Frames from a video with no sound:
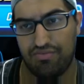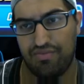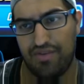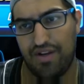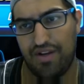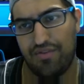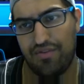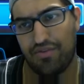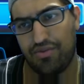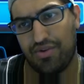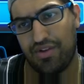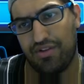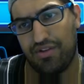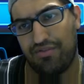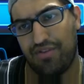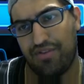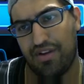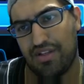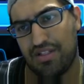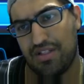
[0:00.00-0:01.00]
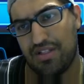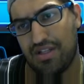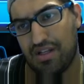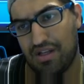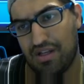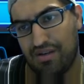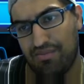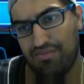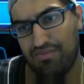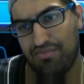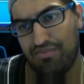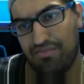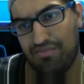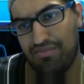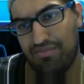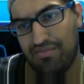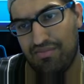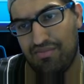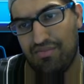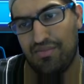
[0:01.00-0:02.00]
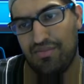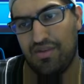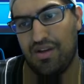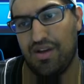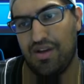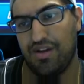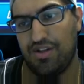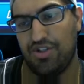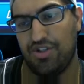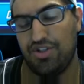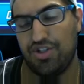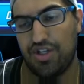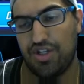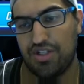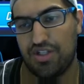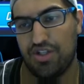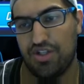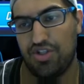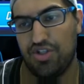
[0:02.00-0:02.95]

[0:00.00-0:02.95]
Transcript: Never really faced a Jessica